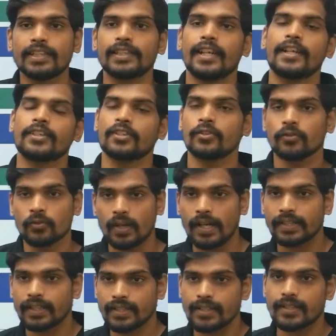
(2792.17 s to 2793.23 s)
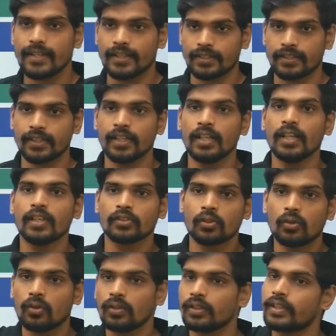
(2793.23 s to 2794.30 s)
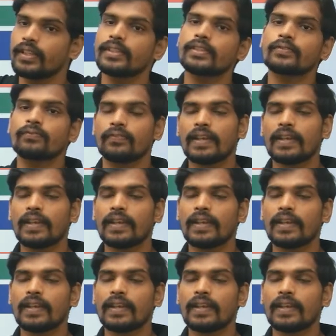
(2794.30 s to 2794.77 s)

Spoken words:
states in United States. So this